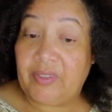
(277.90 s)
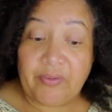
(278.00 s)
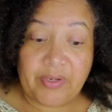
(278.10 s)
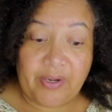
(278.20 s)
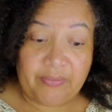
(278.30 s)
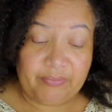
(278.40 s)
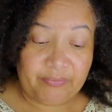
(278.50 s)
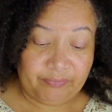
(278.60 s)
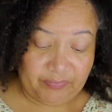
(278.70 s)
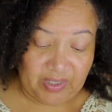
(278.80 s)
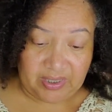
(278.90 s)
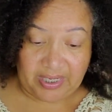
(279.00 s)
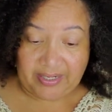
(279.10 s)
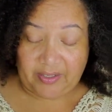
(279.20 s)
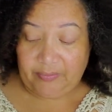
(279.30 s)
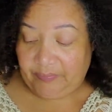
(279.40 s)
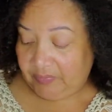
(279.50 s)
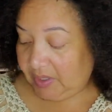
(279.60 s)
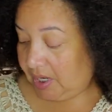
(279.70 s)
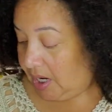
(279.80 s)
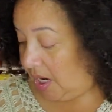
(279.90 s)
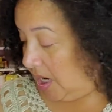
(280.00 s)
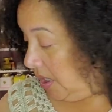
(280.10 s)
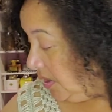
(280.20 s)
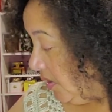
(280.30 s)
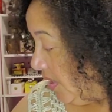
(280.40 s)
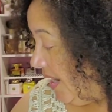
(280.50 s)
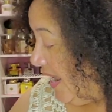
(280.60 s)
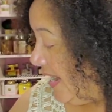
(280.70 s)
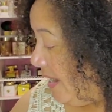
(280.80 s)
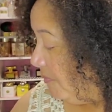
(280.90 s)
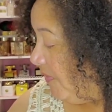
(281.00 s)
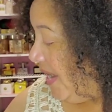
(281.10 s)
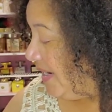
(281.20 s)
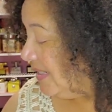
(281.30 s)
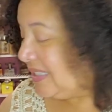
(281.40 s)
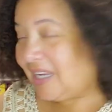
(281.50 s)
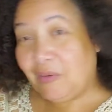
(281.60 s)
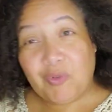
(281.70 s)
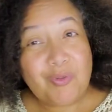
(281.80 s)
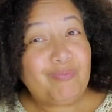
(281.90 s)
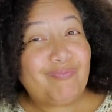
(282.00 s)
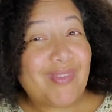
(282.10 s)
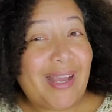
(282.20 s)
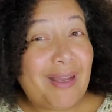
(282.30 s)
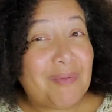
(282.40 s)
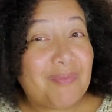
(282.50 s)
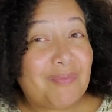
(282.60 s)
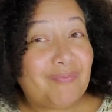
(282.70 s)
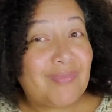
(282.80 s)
so no, it's got to go. So yeah, and I'm finding Temu, I